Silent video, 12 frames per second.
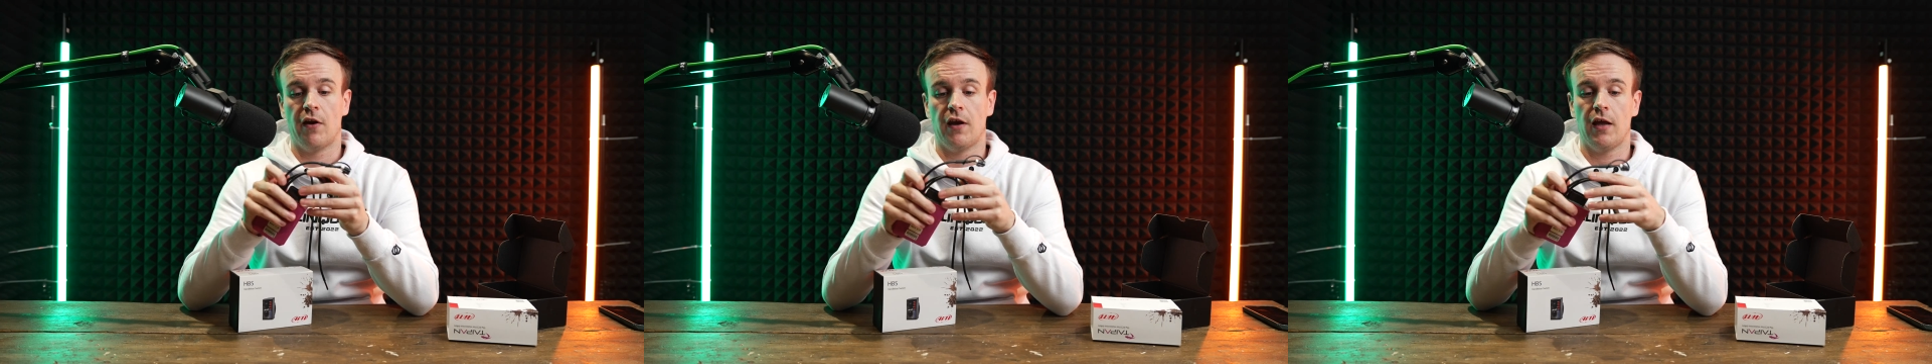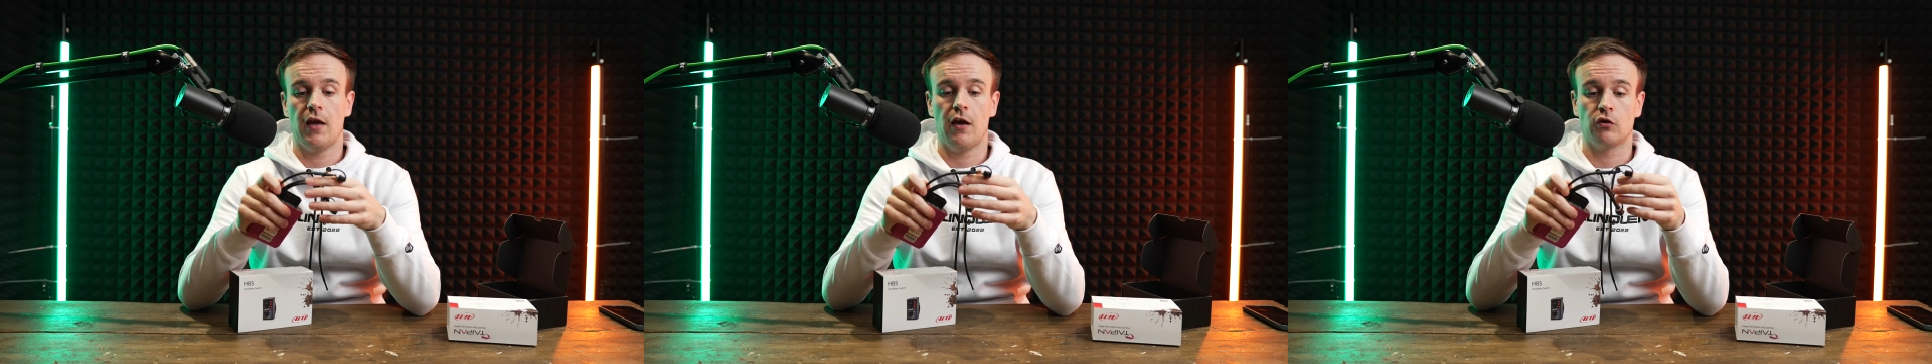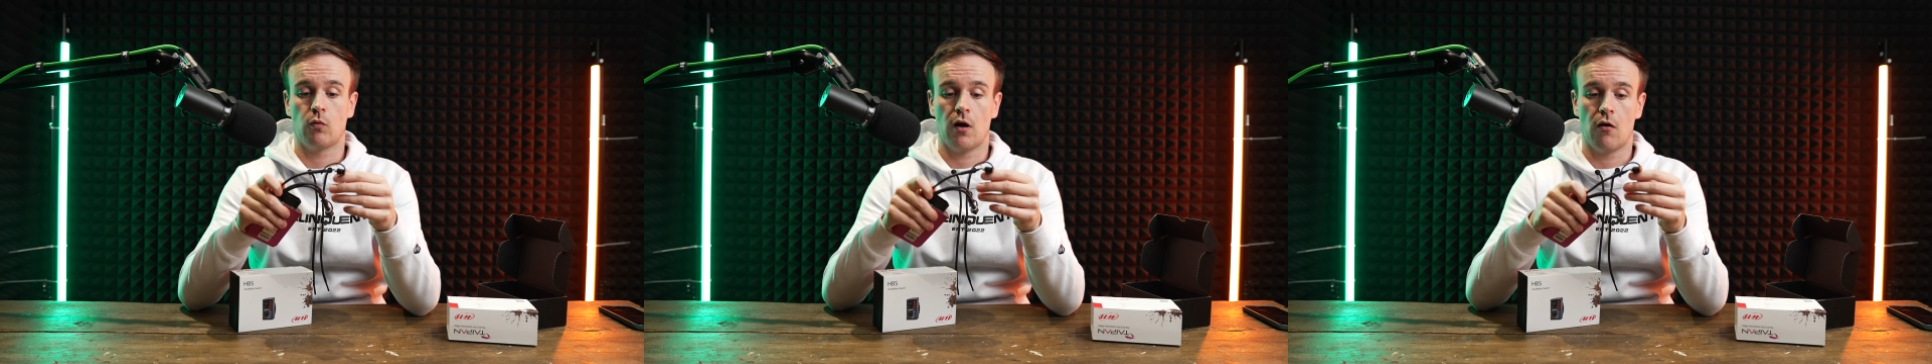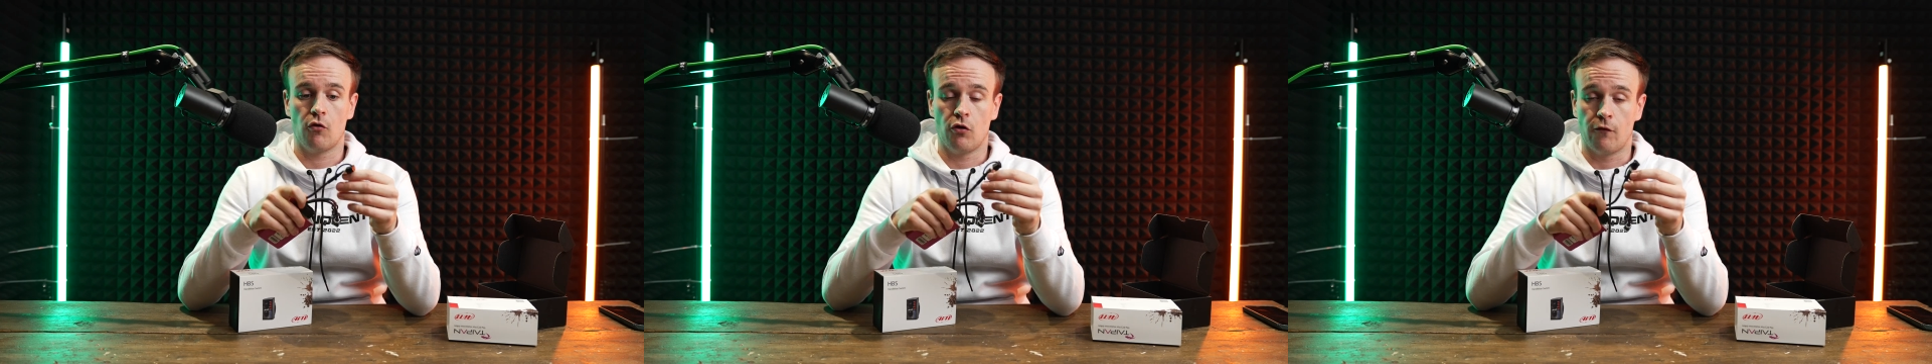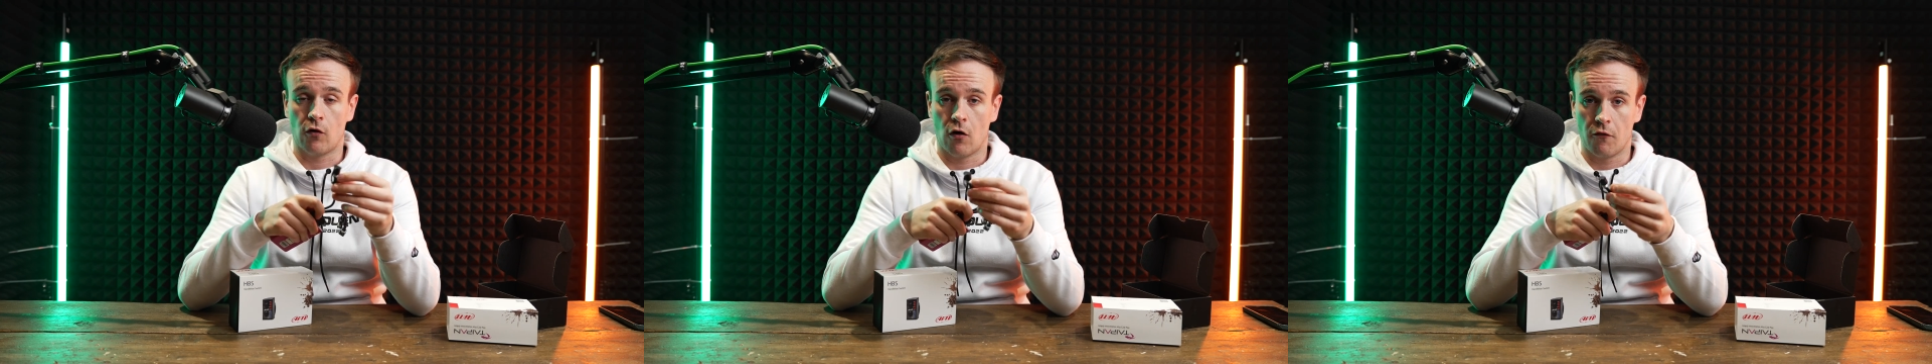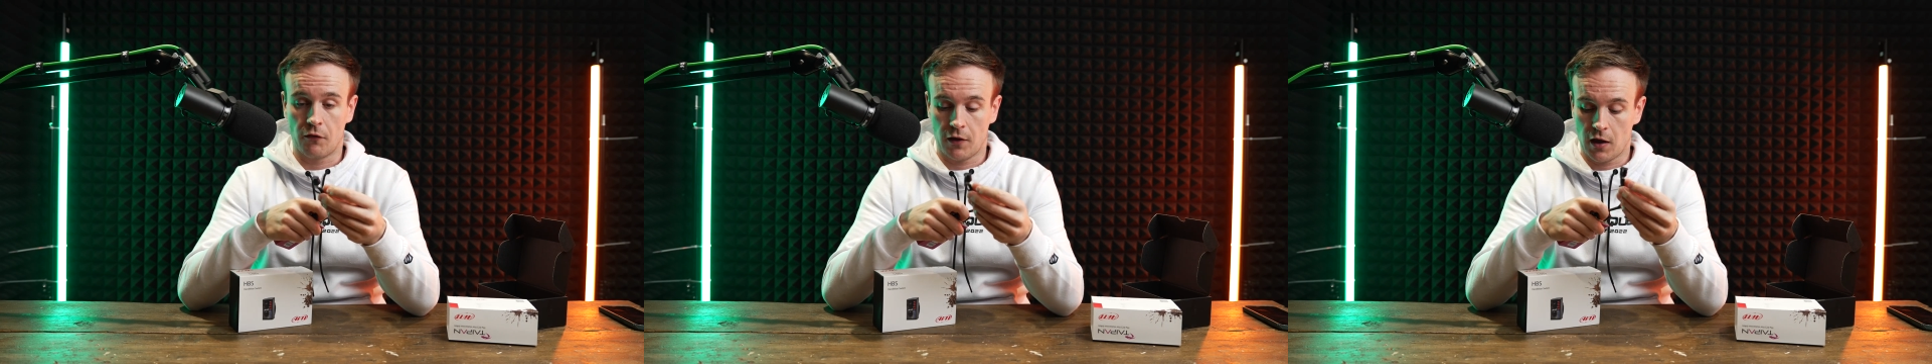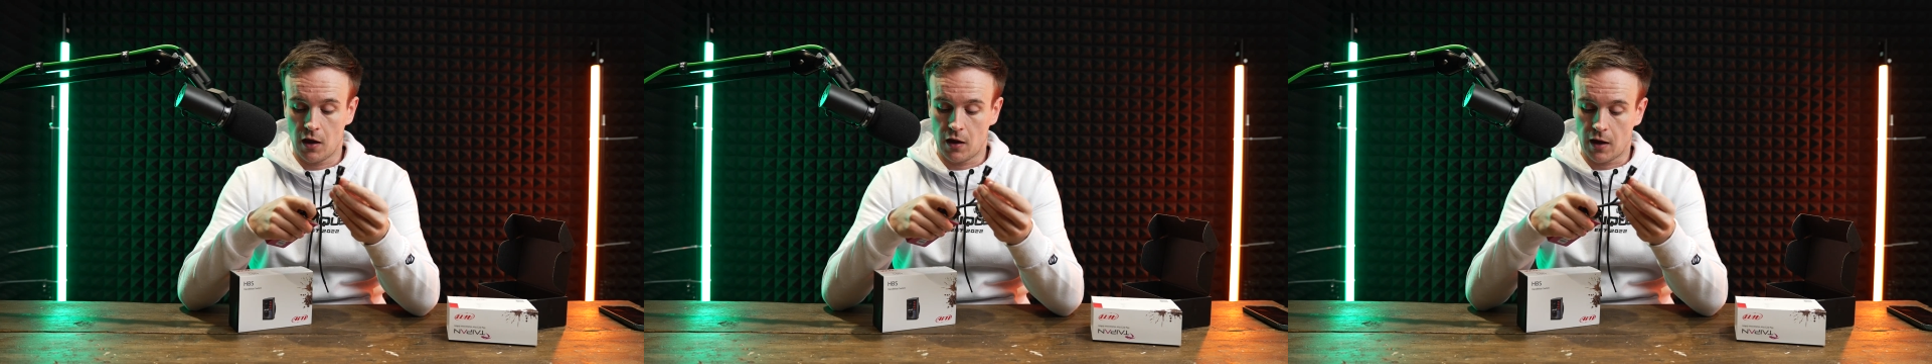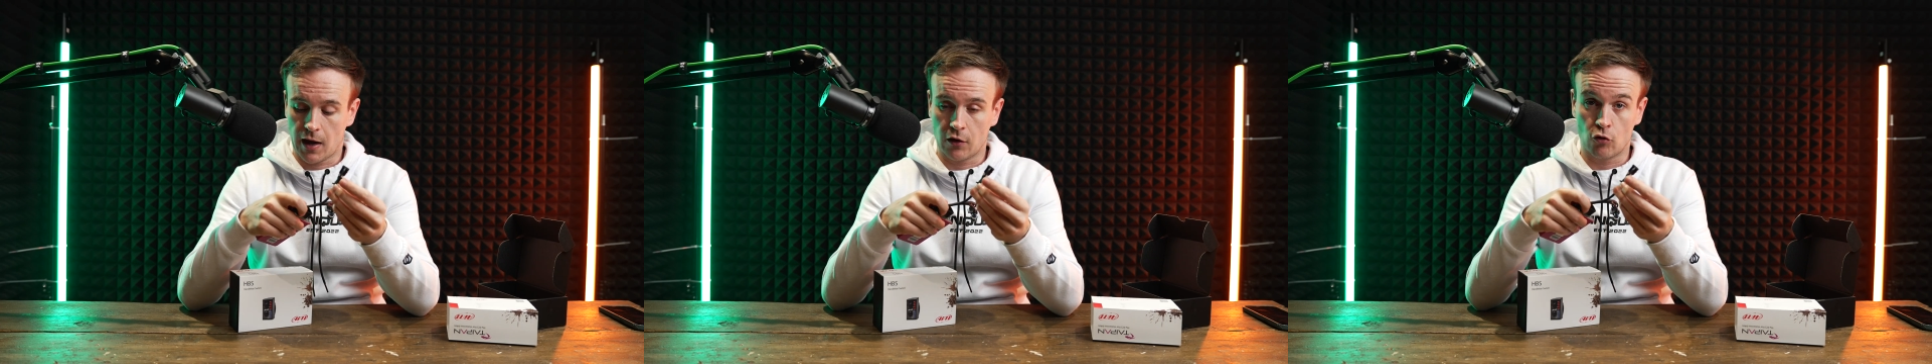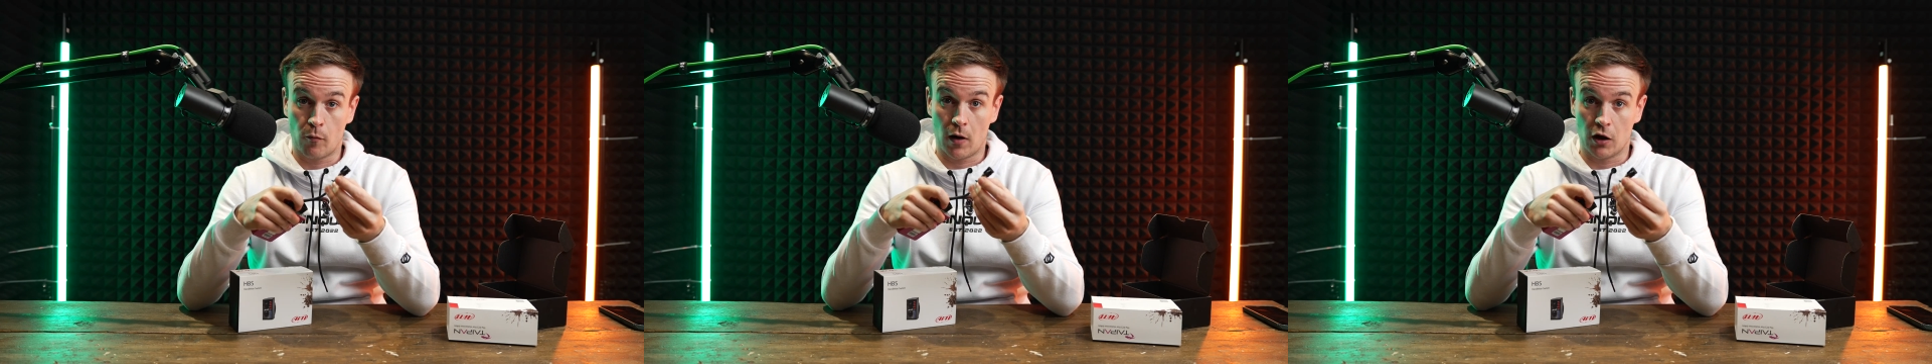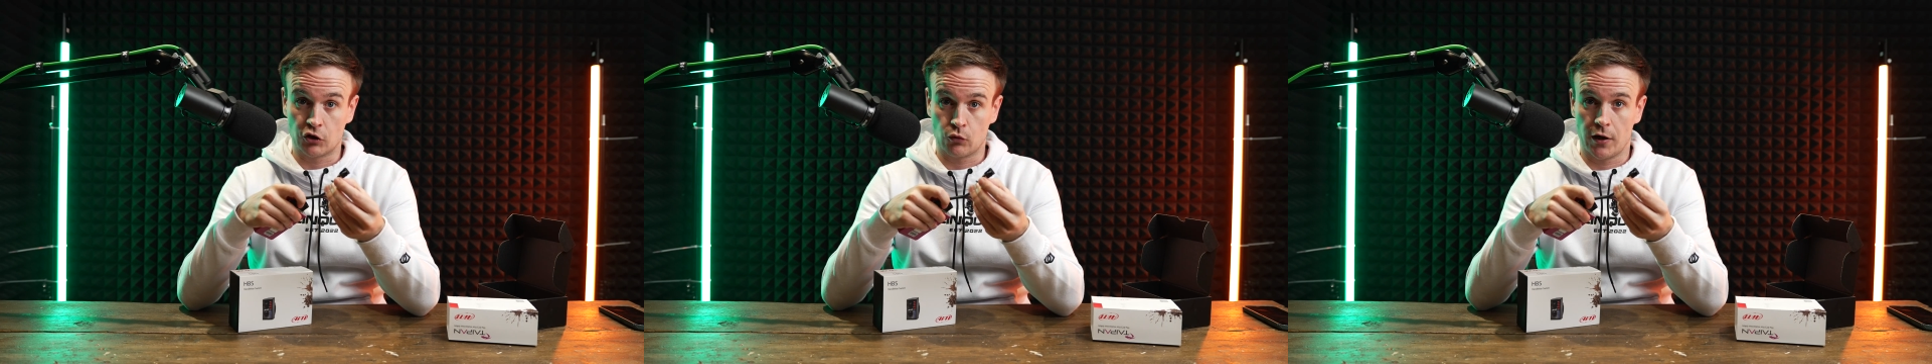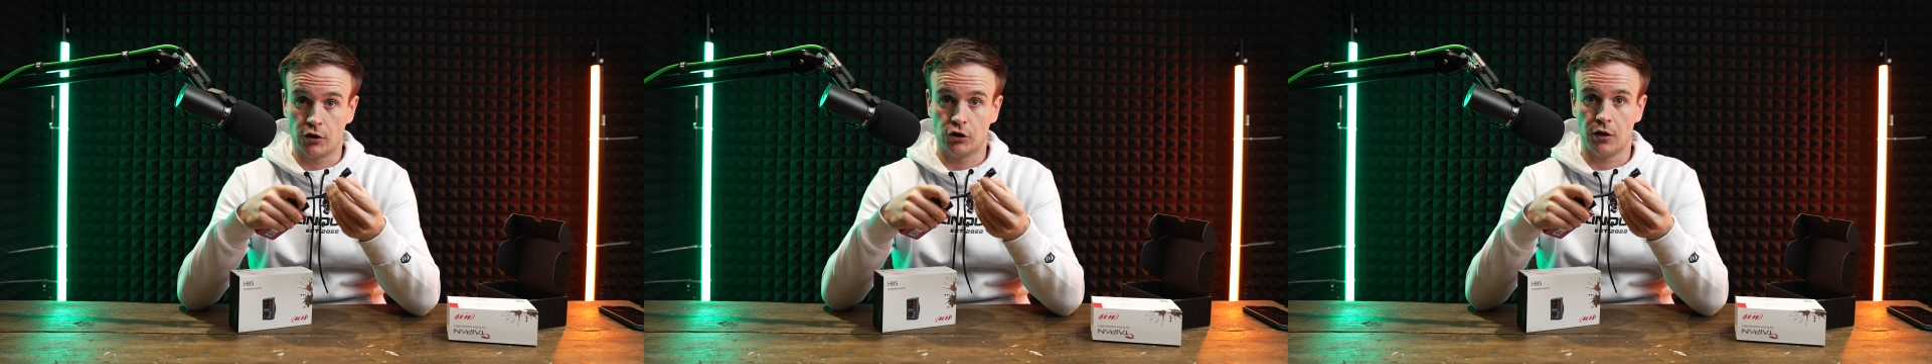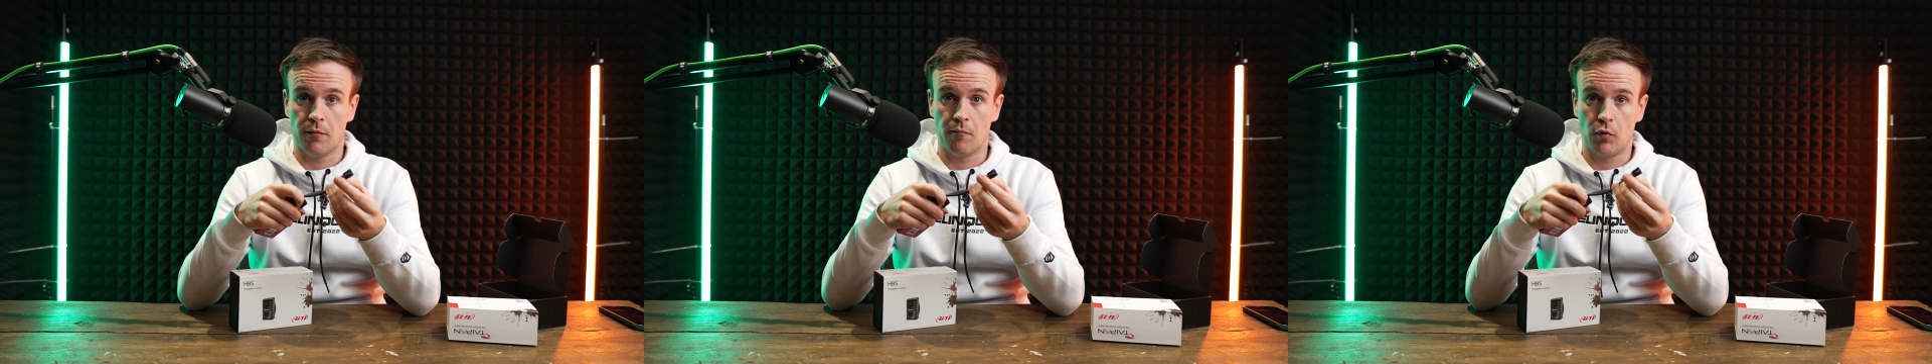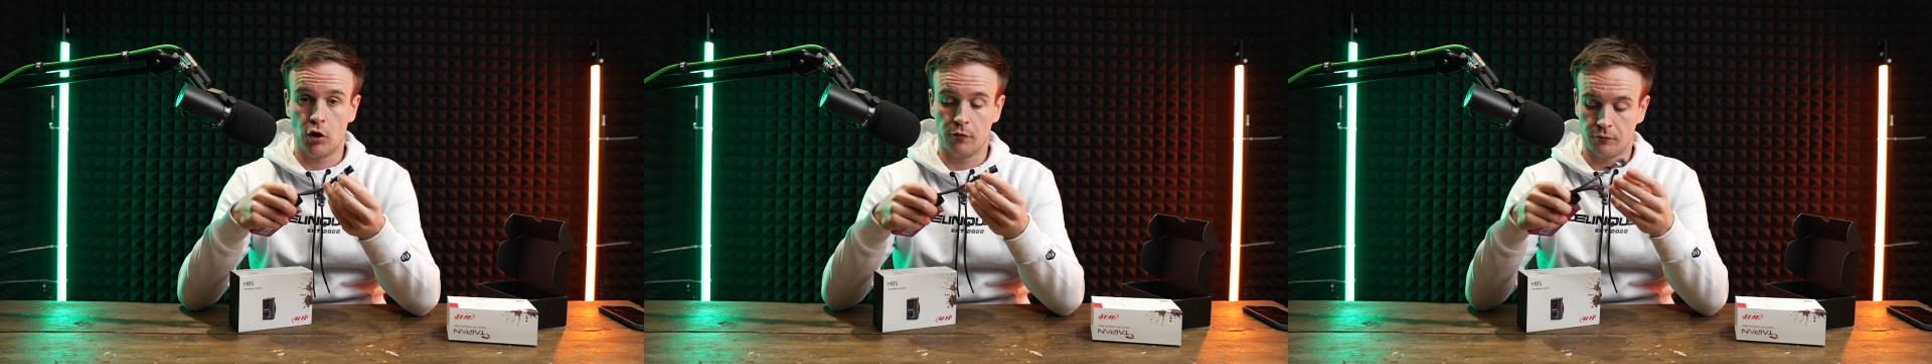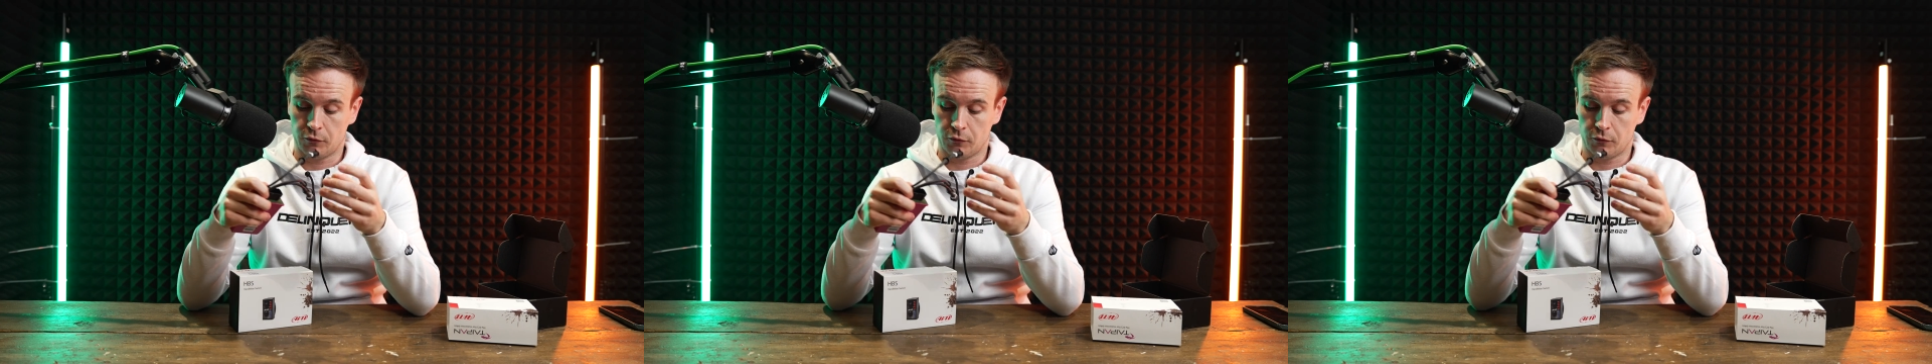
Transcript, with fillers: then here as well, you've got the handlebar switch input.